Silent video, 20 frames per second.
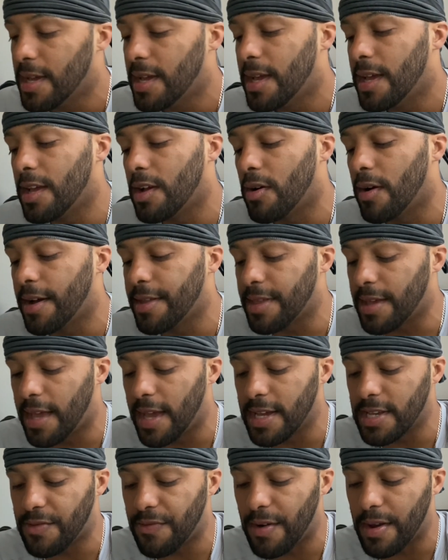He's going to have to
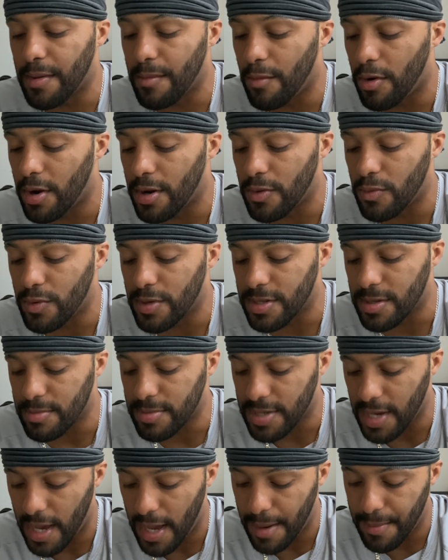catch Frank Martin with some
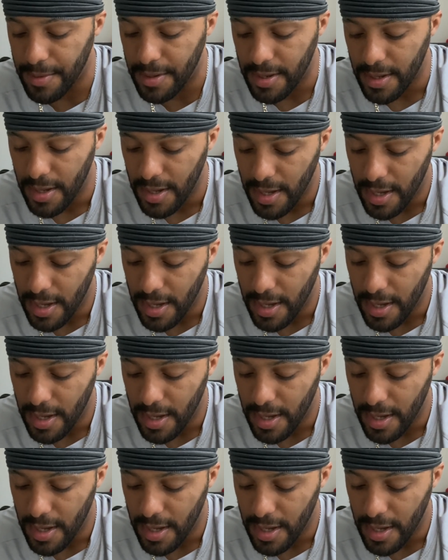timing.